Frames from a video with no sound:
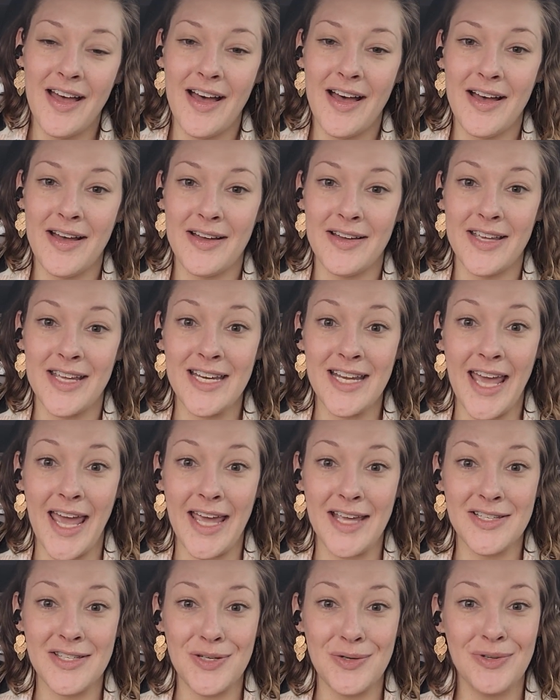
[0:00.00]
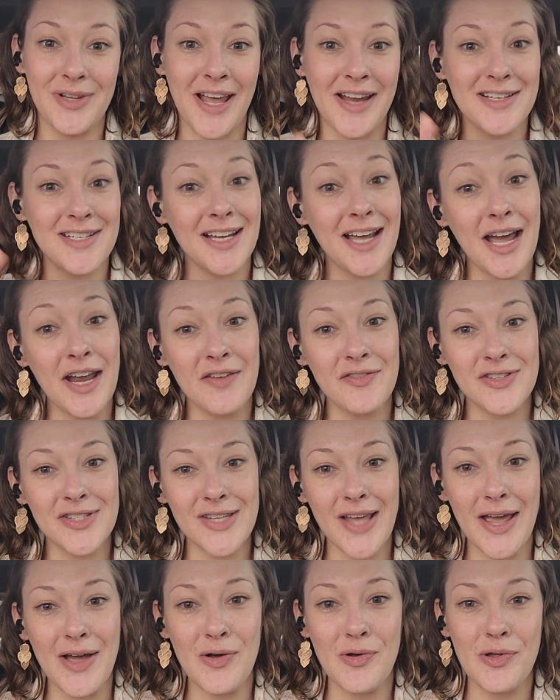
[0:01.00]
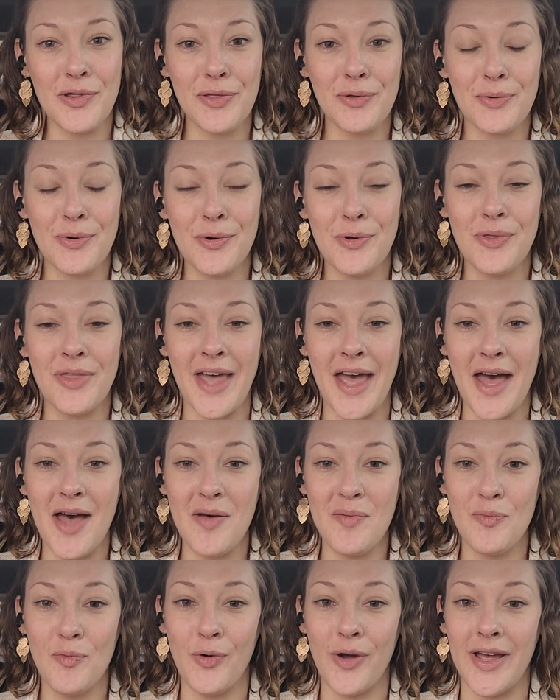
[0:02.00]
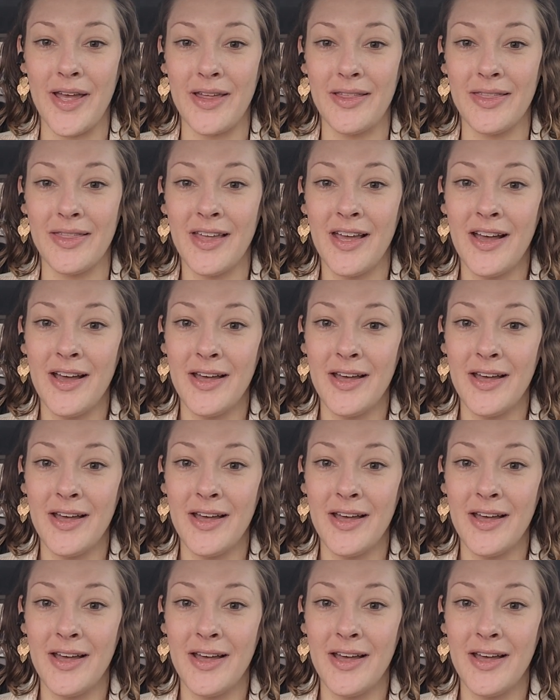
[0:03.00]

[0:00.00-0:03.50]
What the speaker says: in case you'd like to kind of cycle through them with